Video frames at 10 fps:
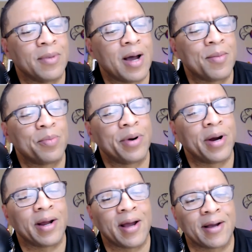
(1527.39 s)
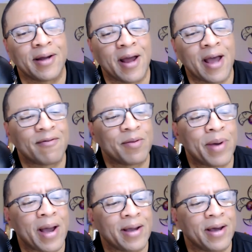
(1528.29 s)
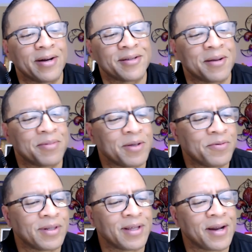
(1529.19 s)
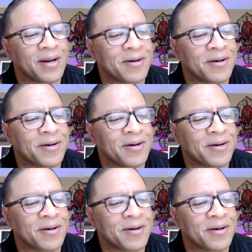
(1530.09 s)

I'm a bread guy. Can I have a baguette or something with that?